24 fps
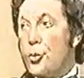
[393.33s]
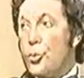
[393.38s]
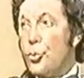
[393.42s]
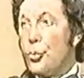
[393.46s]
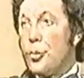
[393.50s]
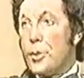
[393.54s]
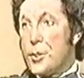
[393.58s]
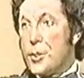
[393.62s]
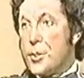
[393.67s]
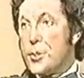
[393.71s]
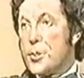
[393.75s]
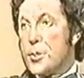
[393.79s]
I
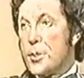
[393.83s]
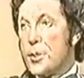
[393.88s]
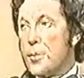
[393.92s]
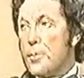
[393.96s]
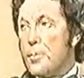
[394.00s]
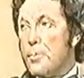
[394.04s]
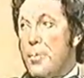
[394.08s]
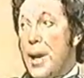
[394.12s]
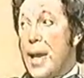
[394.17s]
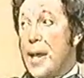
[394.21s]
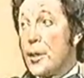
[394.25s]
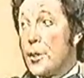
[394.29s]
do this
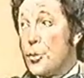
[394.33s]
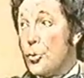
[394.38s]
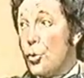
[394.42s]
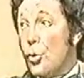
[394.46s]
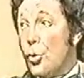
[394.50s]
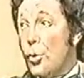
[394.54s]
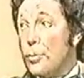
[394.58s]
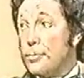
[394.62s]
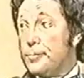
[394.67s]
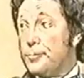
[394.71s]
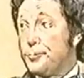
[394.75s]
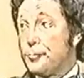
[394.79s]

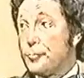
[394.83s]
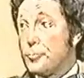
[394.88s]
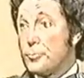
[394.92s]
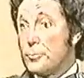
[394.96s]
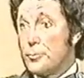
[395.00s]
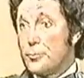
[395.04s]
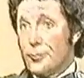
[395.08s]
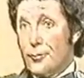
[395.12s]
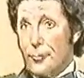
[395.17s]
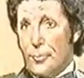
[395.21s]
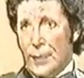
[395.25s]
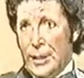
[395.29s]
Matador,
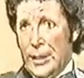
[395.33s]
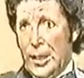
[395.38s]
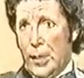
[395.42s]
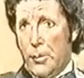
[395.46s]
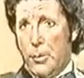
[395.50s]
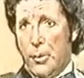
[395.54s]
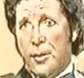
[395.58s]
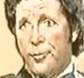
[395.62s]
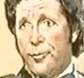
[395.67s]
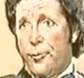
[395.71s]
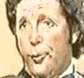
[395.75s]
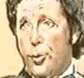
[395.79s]

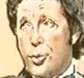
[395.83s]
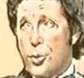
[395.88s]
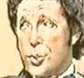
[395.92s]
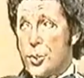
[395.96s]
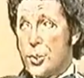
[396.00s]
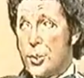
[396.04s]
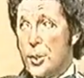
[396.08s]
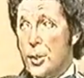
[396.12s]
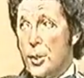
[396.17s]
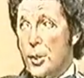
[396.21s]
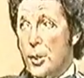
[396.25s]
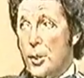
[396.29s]
it'll be the
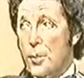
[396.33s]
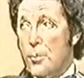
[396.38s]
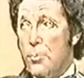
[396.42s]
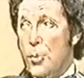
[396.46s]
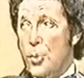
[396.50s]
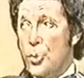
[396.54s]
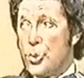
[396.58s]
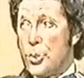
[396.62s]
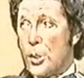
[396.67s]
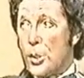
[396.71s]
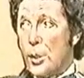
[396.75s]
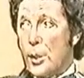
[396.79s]
first
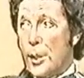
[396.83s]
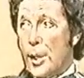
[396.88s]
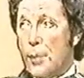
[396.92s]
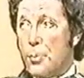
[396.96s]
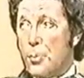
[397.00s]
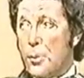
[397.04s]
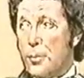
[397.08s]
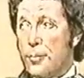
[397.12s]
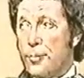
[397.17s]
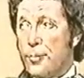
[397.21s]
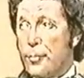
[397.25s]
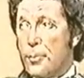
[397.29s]
musical
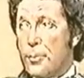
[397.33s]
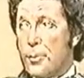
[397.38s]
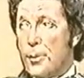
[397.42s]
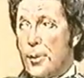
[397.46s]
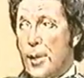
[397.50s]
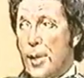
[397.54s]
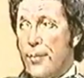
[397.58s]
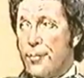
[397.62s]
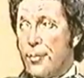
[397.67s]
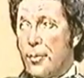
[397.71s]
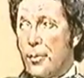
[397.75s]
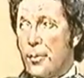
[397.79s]
I would have
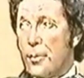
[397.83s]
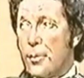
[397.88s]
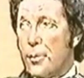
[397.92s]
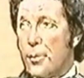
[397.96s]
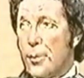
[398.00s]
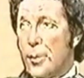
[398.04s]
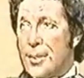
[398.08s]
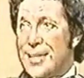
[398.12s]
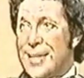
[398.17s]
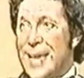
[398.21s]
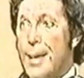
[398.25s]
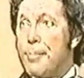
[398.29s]
ever
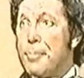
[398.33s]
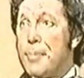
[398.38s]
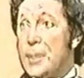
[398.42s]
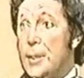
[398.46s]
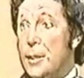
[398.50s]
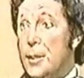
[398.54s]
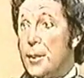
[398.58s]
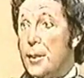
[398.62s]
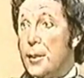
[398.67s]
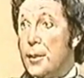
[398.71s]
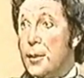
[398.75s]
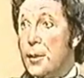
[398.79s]

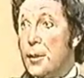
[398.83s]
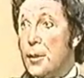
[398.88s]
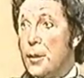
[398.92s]
attempted.